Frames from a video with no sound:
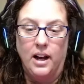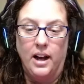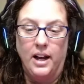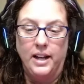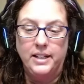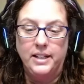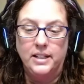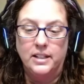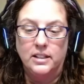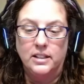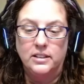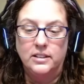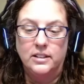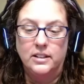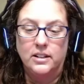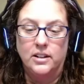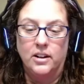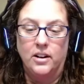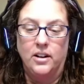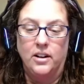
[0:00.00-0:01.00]
I can
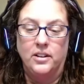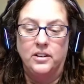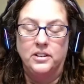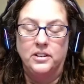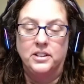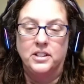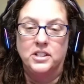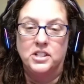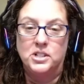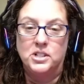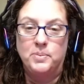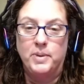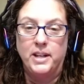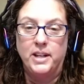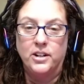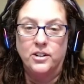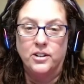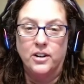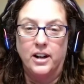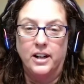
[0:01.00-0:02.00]
click on the
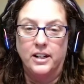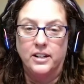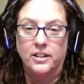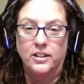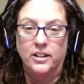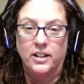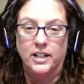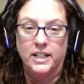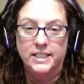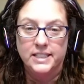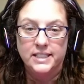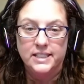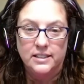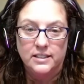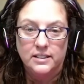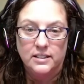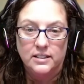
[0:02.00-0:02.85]
speaker icon